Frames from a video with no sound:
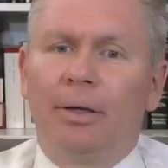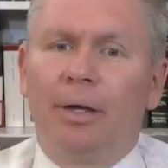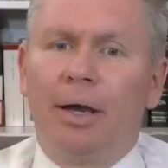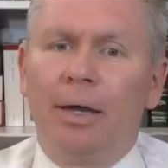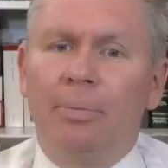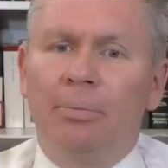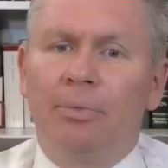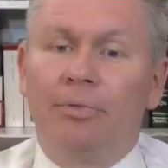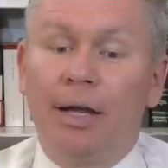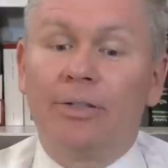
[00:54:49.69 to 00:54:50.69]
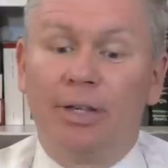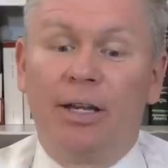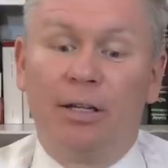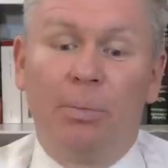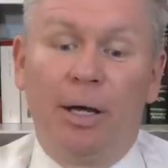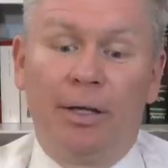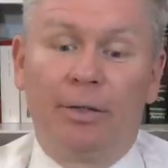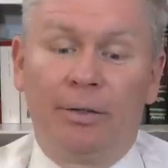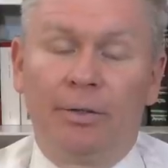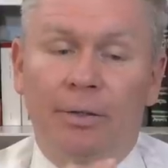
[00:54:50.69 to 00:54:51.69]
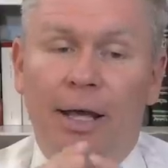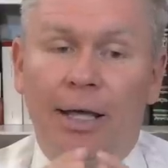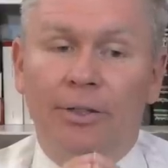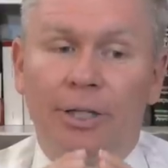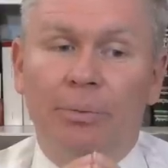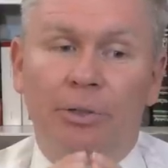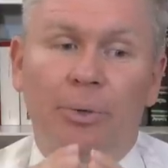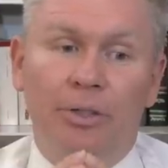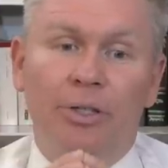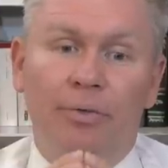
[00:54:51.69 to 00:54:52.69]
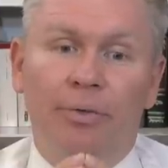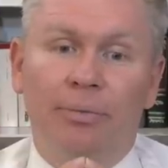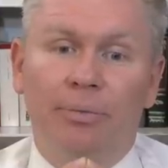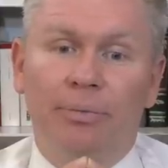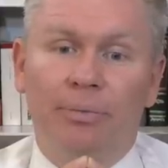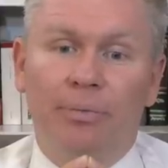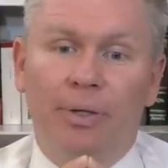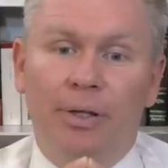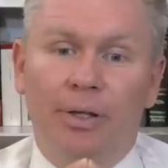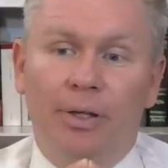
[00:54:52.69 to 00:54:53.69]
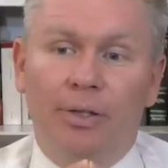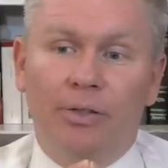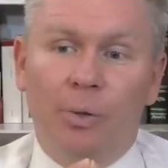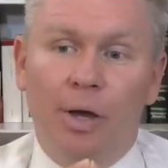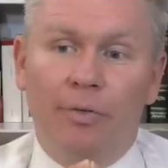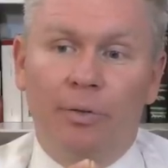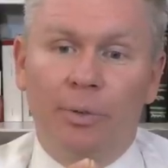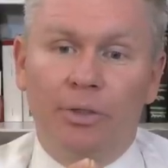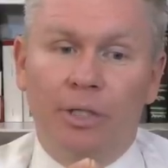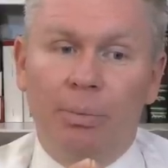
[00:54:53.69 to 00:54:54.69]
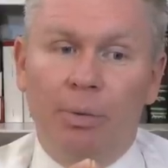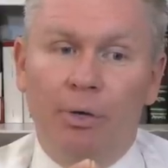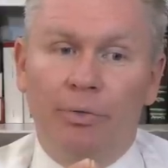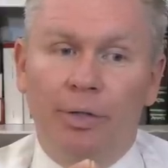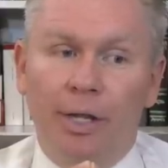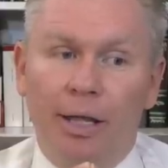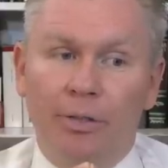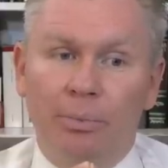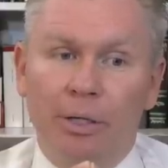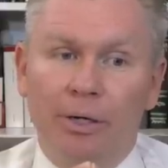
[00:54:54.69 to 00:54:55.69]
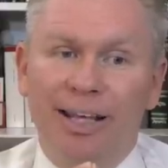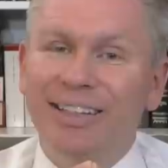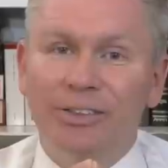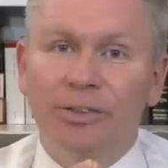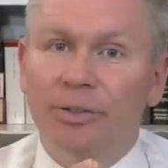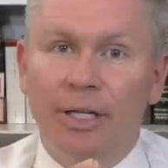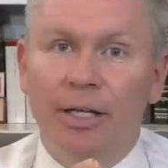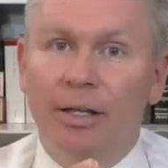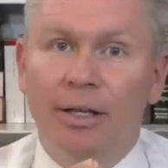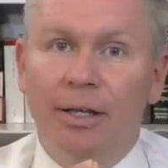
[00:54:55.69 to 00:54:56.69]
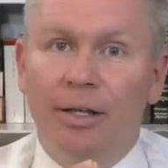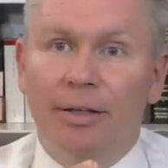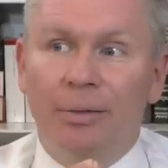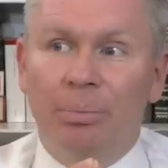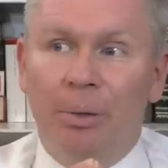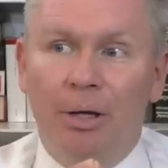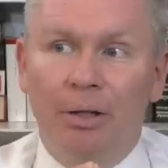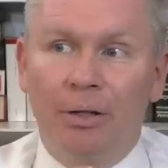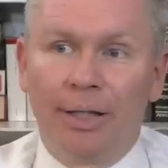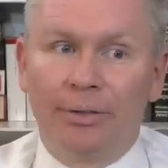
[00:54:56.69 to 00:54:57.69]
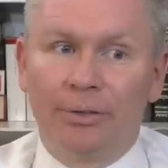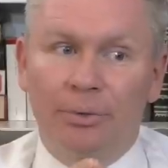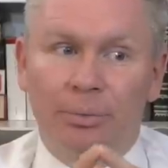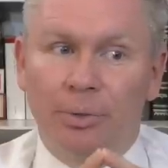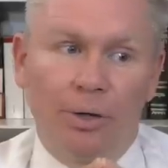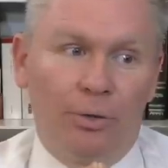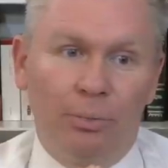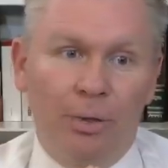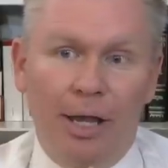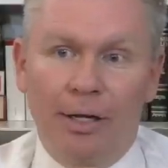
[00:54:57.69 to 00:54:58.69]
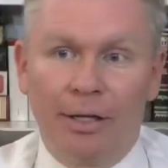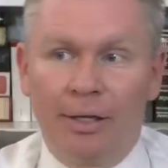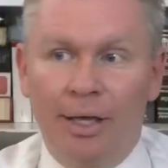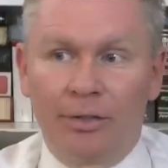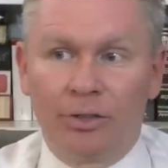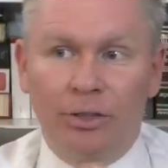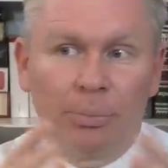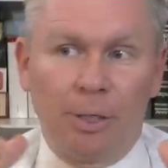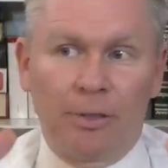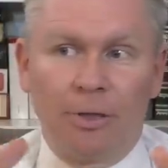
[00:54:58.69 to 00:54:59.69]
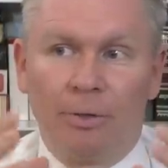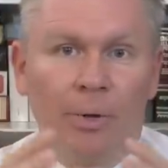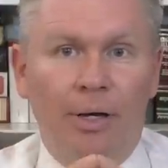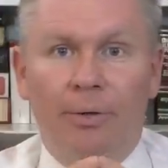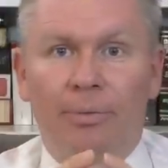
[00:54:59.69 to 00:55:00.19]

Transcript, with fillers: I'm fascinated by Acts chapter 27. So often we skip over it as mere history that Paul gets to Rome and he gets shipwrecked on the way.